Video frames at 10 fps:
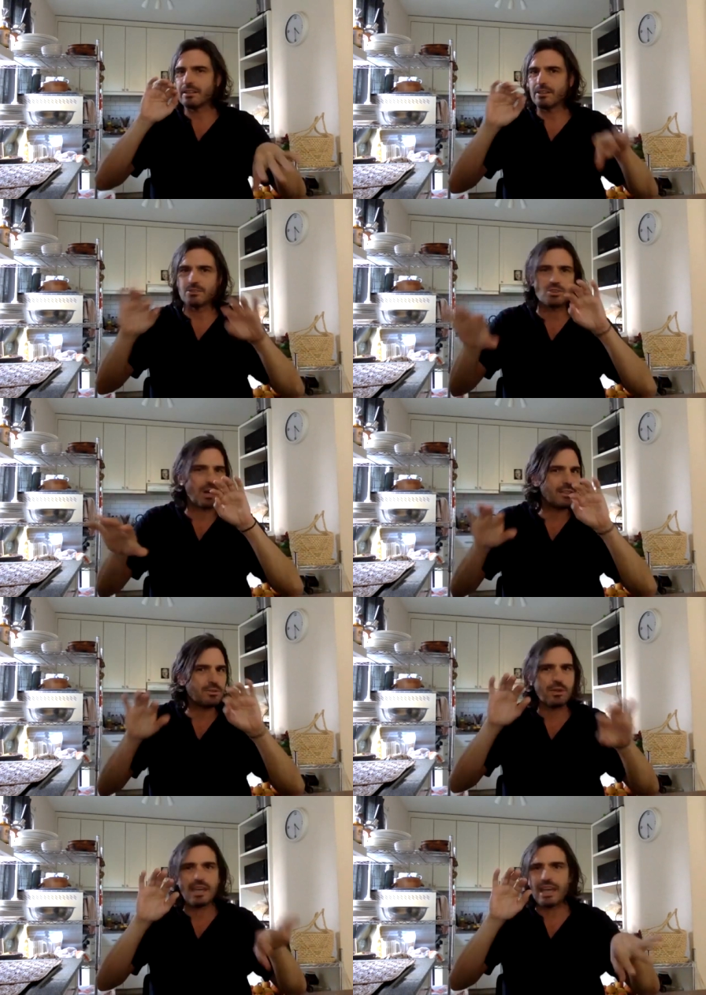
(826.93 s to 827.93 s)
on trying
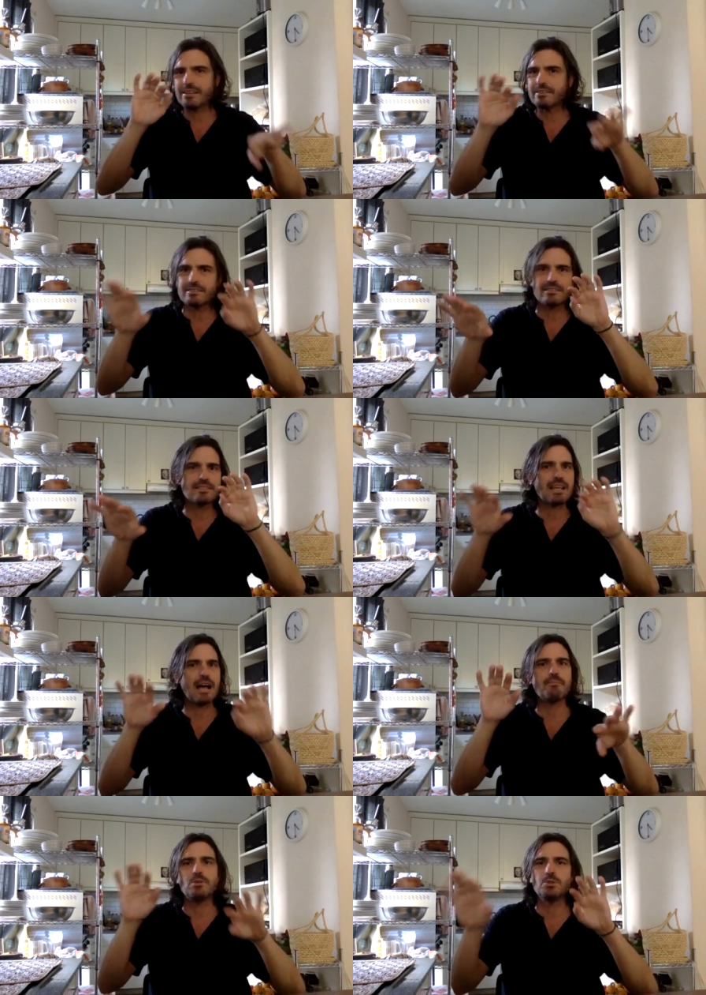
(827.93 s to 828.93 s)
to get
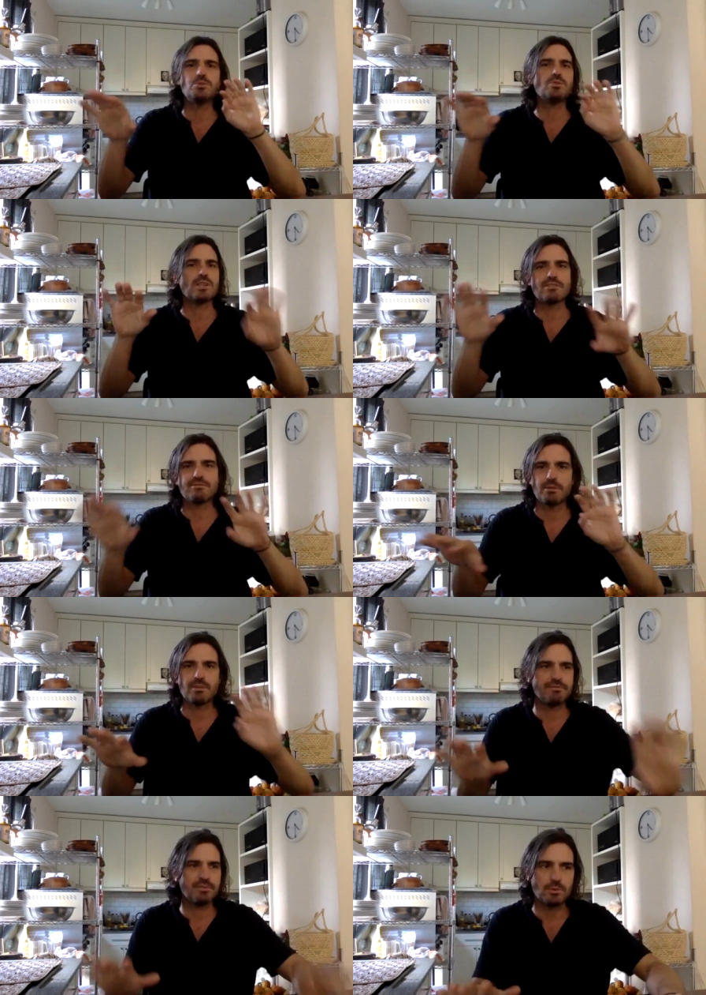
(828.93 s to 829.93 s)
some nutrients for
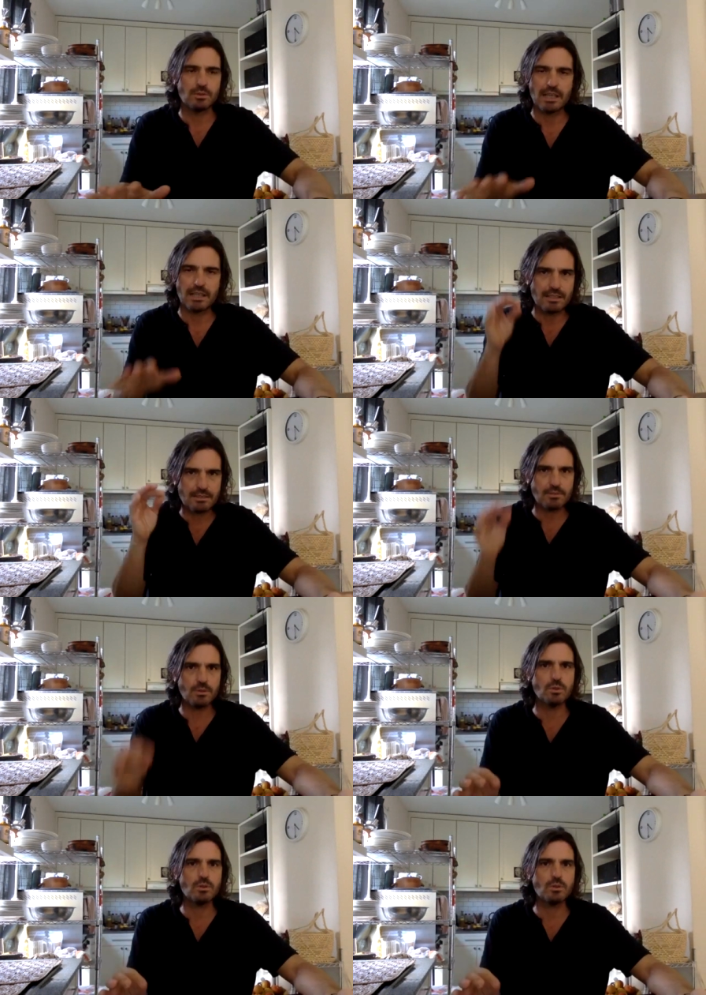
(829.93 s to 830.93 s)
the food like this
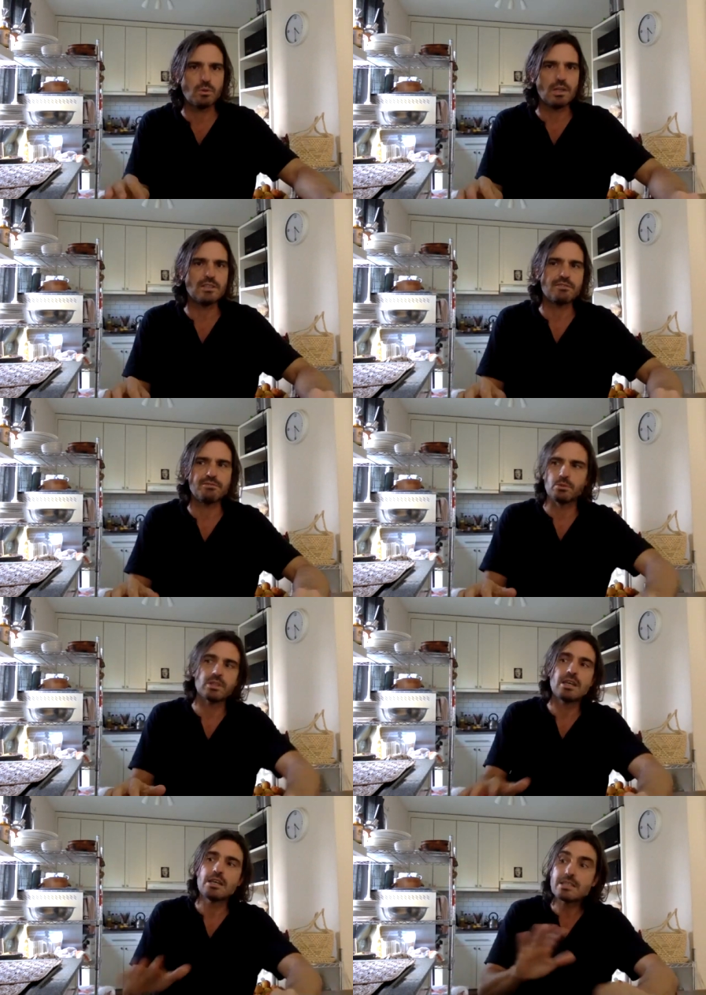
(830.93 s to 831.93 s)
good quality food
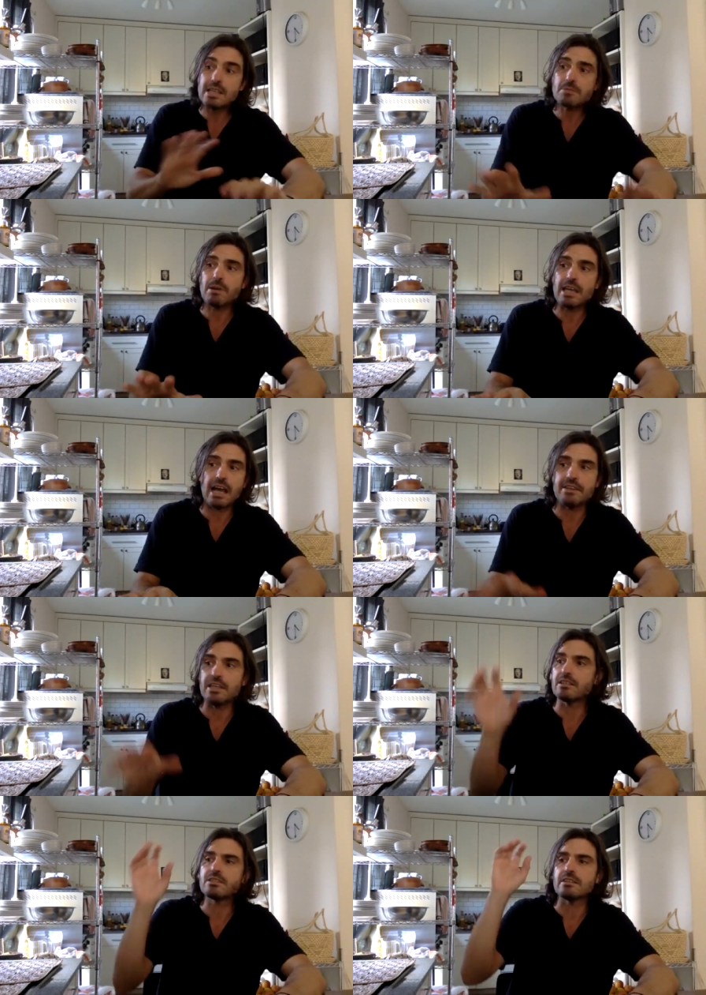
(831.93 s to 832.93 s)
just by
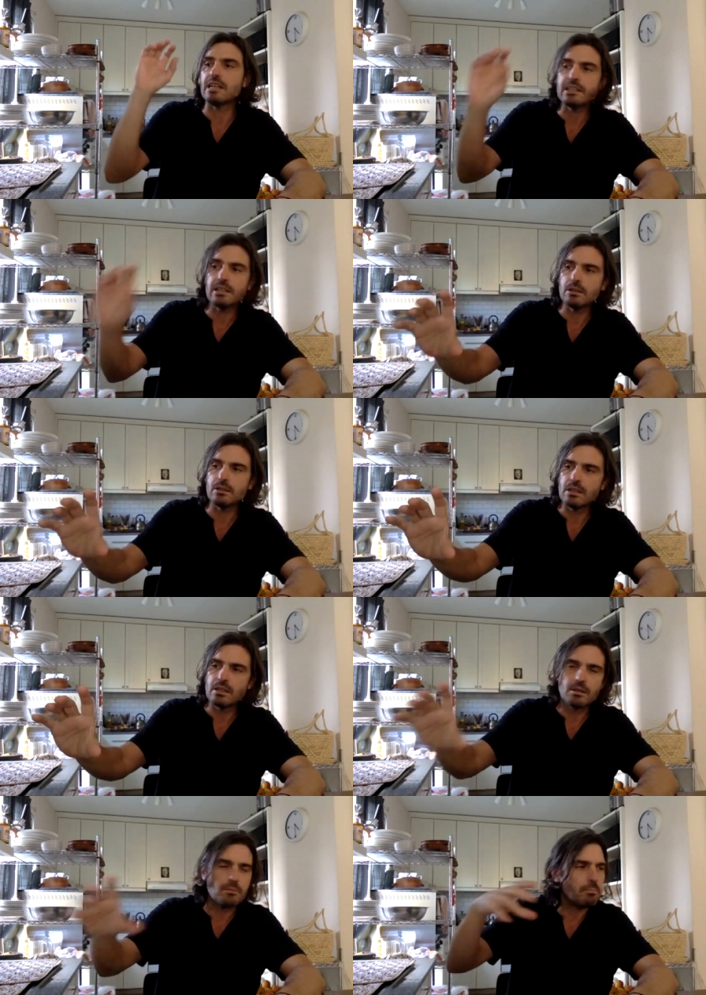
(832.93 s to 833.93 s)
adding just a little
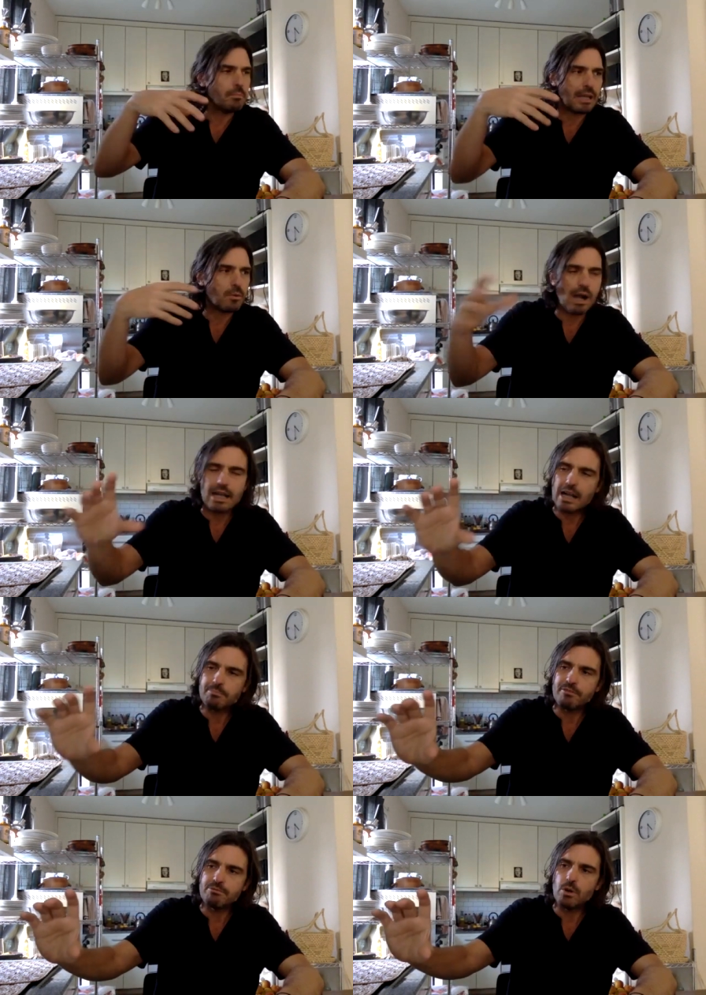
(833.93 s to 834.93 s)
like one cup
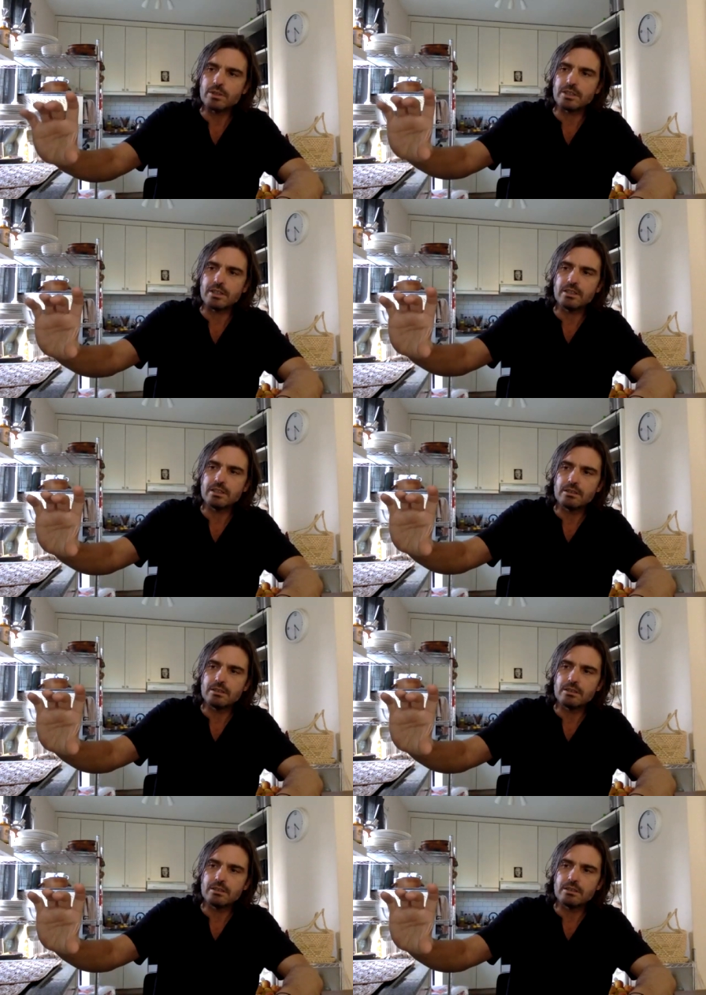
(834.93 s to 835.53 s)
of water